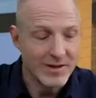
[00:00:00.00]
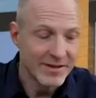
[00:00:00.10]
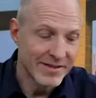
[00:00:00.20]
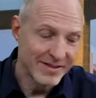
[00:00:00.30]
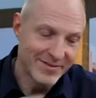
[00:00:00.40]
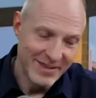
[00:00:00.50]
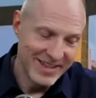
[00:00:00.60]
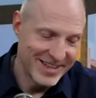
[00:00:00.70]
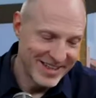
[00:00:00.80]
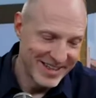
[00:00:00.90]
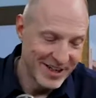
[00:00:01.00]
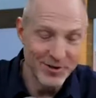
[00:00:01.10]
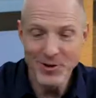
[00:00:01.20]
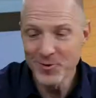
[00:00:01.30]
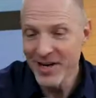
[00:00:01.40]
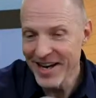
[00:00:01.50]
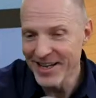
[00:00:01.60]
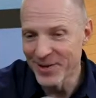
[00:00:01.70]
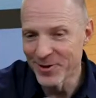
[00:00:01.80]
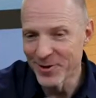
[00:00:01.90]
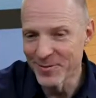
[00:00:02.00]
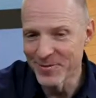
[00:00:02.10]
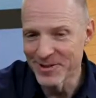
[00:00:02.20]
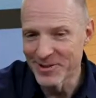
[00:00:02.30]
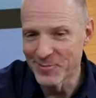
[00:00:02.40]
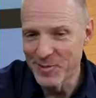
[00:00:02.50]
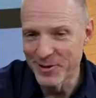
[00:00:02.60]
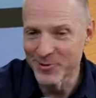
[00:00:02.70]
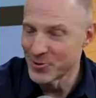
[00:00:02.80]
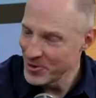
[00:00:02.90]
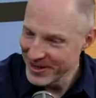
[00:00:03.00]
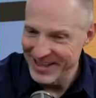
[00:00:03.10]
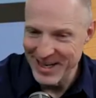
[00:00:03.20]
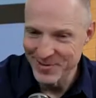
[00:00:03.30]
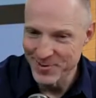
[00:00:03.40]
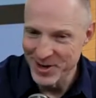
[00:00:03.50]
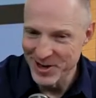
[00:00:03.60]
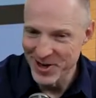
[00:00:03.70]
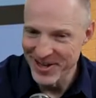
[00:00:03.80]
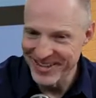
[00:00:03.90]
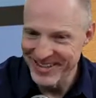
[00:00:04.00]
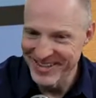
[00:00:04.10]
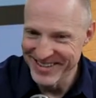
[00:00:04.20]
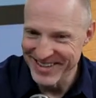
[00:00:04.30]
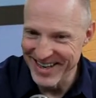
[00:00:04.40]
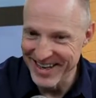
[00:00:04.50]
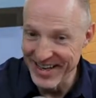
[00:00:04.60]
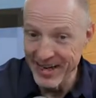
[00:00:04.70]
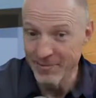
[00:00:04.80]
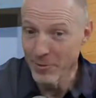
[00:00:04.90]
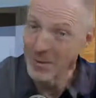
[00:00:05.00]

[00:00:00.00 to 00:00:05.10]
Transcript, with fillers: there's a, you know, you and I knew Norman Vincent Peale strictly out of Grey Gardens and, and from a